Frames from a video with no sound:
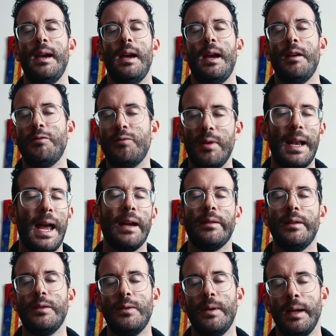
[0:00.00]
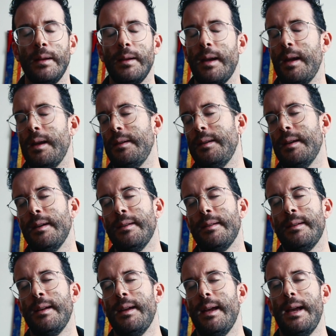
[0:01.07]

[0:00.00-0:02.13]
and relax into it, and just